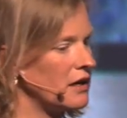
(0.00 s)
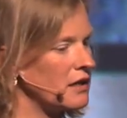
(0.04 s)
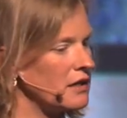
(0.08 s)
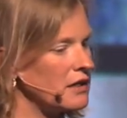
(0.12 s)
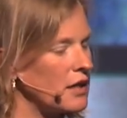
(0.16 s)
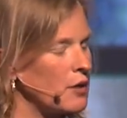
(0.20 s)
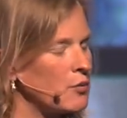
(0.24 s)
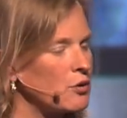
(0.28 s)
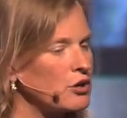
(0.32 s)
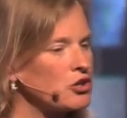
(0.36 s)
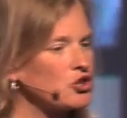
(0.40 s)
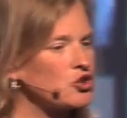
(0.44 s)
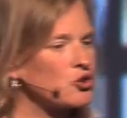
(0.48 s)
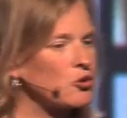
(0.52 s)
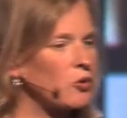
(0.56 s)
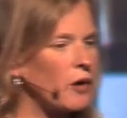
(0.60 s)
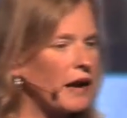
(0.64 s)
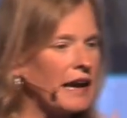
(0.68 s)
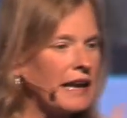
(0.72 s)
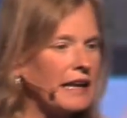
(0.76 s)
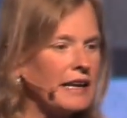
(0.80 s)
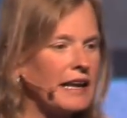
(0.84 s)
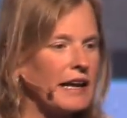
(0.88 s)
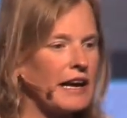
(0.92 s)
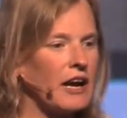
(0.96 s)
They were
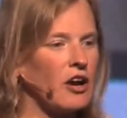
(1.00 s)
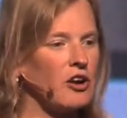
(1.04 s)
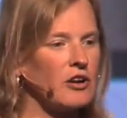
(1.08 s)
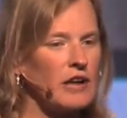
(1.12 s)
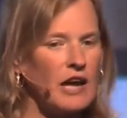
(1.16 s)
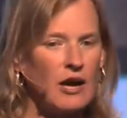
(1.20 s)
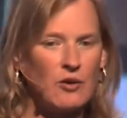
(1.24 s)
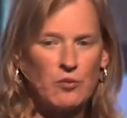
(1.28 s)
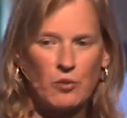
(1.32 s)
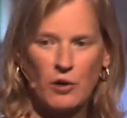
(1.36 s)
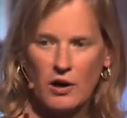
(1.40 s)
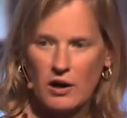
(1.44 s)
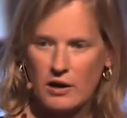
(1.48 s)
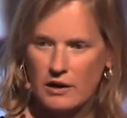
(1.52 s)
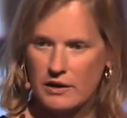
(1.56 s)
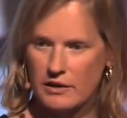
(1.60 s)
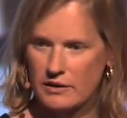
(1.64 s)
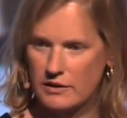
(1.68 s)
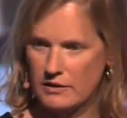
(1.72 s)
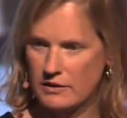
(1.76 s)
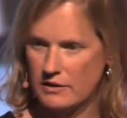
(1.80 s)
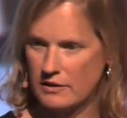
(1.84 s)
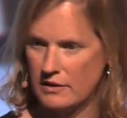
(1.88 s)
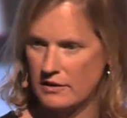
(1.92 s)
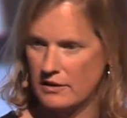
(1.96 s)
training our network,
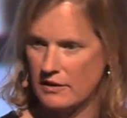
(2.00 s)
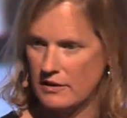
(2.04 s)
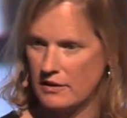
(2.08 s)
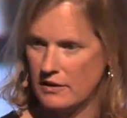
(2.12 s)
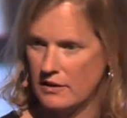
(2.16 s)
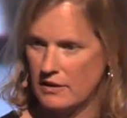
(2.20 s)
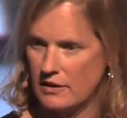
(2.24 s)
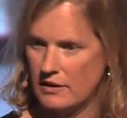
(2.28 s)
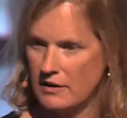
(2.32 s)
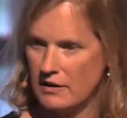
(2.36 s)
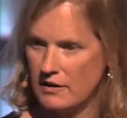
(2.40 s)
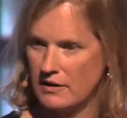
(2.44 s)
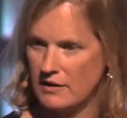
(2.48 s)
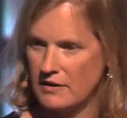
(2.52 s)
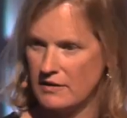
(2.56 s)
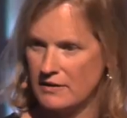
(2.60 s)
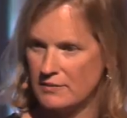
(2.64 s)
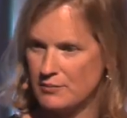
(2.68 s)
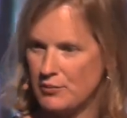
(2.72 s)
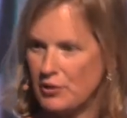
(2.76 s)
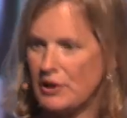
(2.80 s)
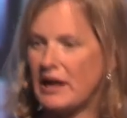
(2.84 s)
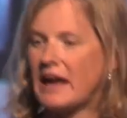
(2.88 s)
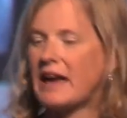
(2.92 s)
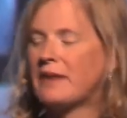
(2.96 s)

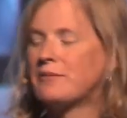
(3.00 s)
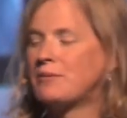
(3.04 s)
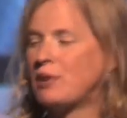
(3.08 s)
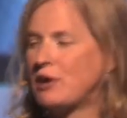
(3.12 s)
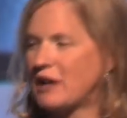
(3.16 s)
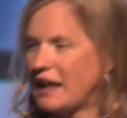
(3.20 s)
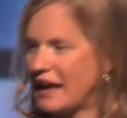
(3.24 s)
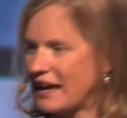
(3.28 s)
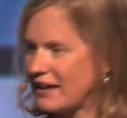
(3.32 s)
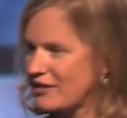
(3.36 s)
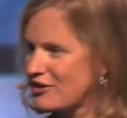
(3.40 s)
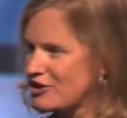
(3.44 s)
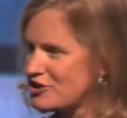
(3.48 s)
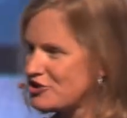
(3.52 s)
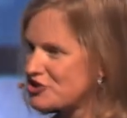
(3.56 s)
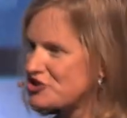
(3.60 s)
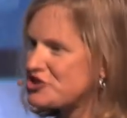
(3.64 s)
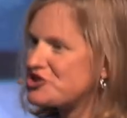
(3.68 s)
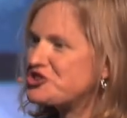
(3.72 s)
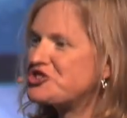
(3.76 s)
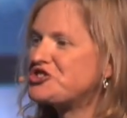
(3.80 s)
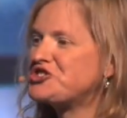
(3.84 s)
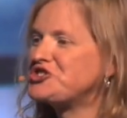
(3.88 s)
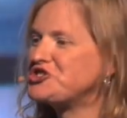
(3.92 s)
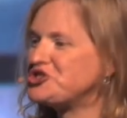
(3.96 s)
playing, playing this
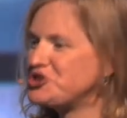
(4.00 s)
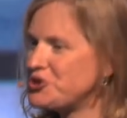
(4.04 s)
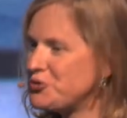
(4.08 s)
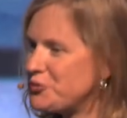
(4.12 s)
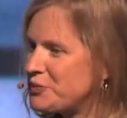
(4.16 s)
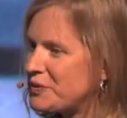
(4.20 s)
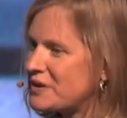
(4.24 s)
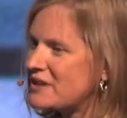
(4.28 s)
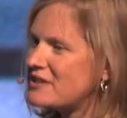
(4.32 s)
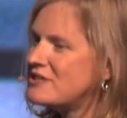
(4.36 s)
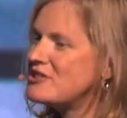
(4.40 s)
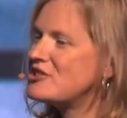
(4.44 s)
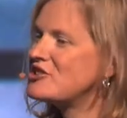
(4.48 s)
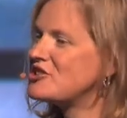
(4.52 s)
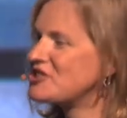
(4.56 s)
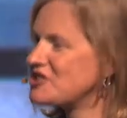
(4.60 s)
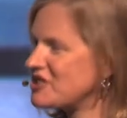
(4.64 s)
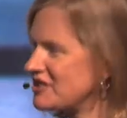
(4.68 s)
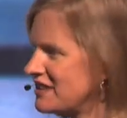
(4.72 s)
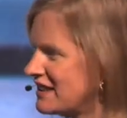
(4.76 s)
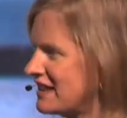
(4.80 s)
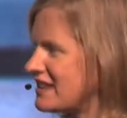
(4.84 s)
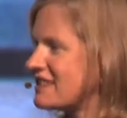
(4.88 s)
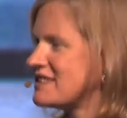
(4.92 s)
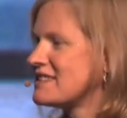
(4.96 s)
stupid,
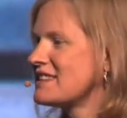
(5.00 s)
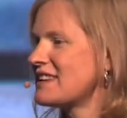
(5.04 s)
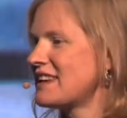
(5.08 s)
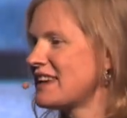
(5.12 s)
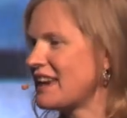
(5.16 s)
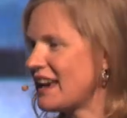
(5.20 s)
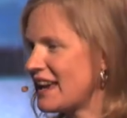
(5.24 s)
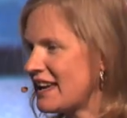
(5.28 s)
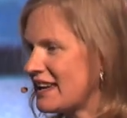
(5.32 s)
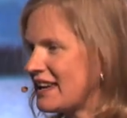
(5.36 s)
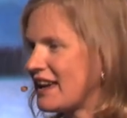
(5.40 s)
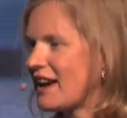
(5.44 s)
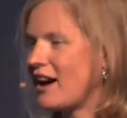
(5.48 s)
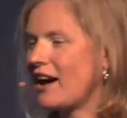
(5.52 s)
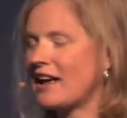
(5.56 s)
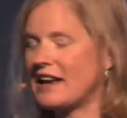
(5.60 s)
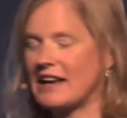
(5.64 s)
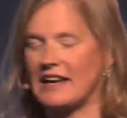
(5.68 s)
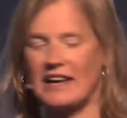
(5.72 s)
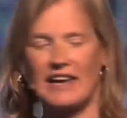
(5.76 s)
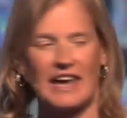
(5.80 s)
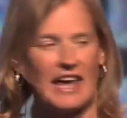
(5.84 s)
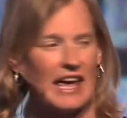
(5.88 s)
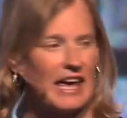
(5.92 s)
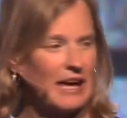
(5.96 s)
sleazy,
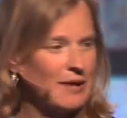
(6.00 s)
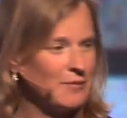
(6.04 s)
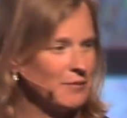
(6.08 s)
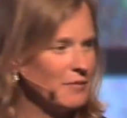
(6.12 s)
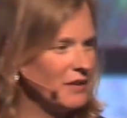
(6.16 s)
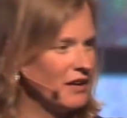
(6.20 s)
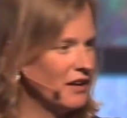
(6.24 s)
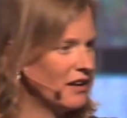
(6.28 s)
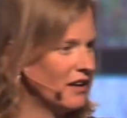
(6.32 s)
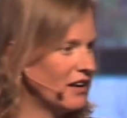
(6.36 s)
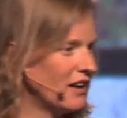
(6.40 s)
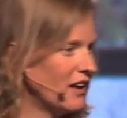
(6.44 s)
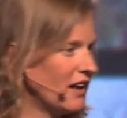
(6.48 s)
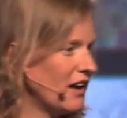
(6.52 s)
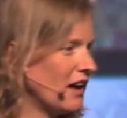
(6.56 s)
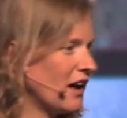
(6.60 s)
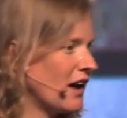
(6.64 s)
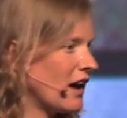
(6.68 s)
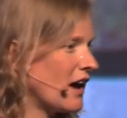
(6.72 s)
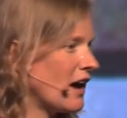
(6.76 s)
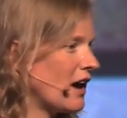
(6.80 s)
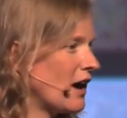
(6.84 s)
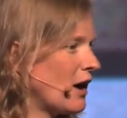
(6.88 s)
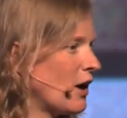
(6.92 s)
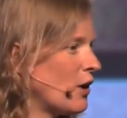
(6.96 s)
idiotic game.
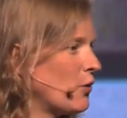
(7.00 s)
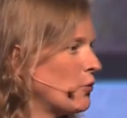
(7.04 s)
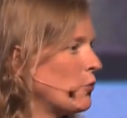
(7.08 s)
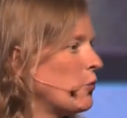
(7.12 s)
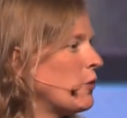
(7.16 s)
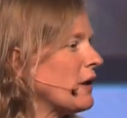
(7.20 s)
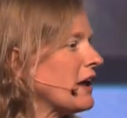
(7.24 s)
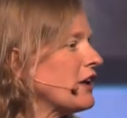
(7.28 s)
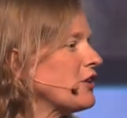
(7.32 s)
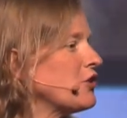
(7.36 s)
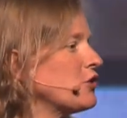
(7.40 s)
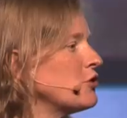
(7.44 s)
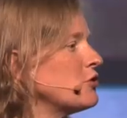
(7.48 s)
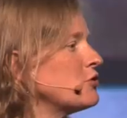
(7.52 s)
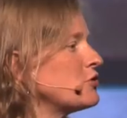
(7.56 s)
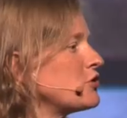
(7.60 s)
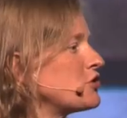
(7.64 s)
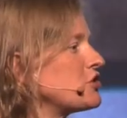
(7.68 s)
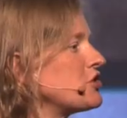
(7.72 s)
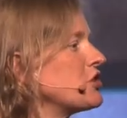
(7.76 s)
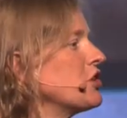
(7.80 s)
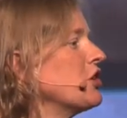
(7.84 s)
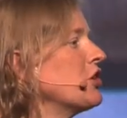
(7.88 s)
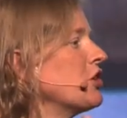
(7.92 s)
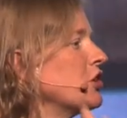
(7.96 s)
Uh, we
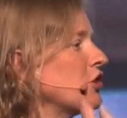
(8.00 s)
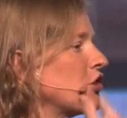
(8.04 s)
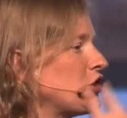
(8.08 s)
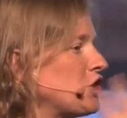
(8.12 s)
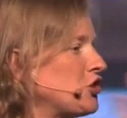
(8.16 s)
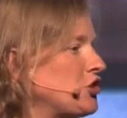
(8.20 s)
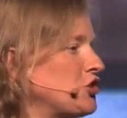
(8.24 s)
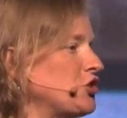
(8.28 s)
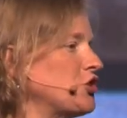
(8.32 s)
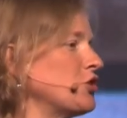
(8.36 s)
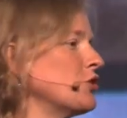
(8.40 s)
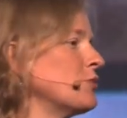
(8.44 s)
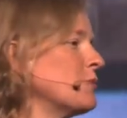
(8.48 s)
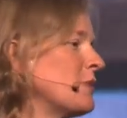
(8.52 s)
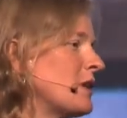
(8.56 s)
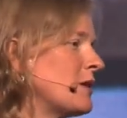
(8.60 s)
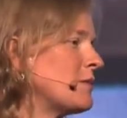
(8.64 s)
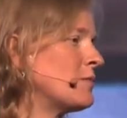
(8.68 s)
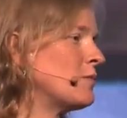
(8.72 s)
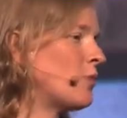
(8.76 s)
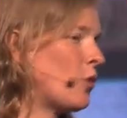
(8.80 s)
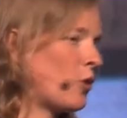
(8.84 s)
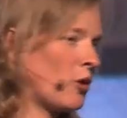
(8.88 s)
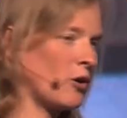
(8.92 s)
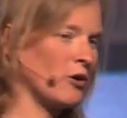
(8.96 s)
used human
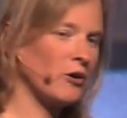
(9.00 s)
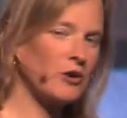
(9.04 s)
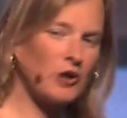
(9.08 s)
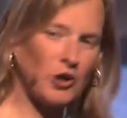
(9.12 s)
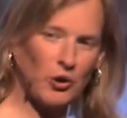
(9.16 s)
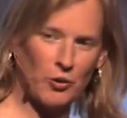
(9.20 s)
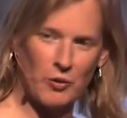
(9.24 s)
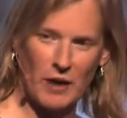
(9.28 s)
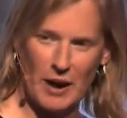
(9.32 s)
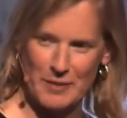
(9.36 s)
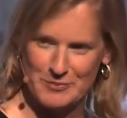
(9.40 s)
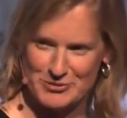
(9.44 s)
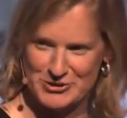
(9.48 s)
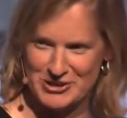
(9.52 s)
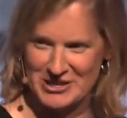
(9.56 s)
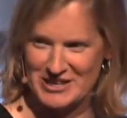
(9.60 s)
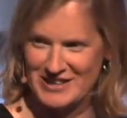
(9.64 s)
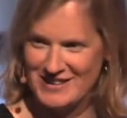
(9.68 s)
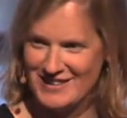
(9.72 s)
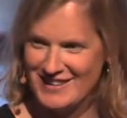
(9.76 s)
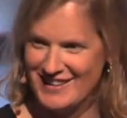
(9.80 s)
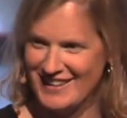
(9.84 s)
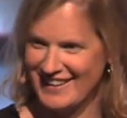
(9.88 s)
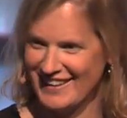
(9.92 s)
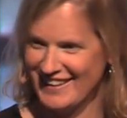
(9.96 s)
moral
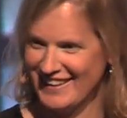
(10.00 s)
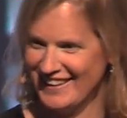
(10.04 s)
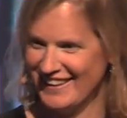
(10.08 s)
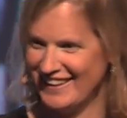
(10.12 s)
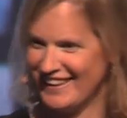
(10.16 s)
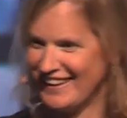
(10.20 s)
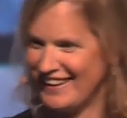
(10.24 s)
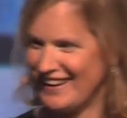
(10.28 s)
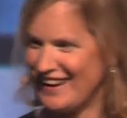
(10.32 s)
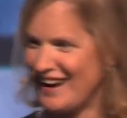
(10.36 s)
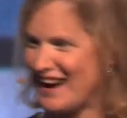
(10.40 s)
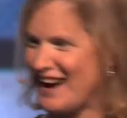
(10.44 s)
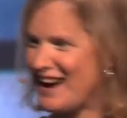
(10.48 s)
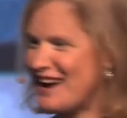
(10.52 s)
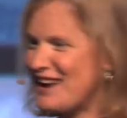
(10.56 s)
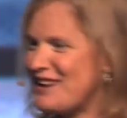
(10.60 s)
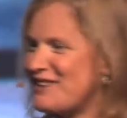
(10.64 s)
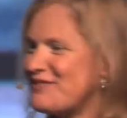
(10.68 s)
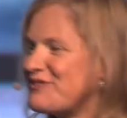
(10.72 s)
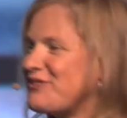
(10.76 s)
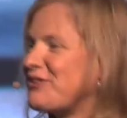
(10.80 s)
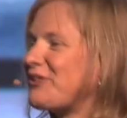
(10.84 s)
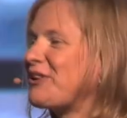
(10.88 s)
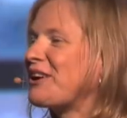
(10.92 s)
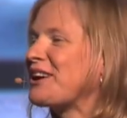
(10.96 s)
corruption uh,
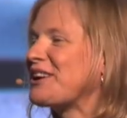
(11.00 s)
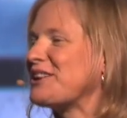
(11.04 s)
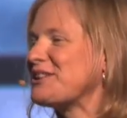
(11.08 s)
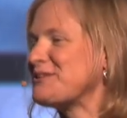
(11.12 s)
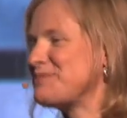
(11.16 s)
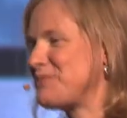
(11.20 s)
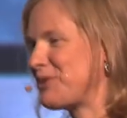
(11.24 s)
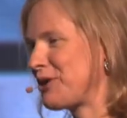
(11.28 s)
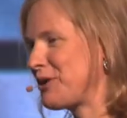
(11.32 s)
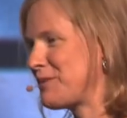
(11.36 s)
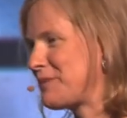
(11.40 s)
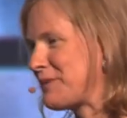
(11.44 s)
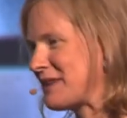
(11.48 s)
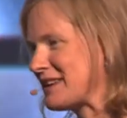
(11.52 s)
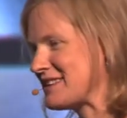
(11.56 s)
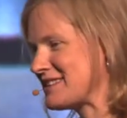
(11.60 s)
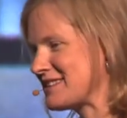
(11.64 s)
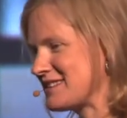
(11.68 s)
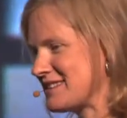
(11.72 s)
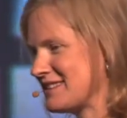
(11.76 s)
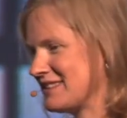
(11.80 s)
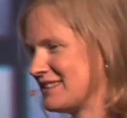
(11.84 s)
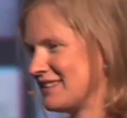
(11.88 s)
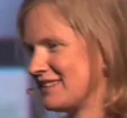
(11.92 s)
for a good purpose.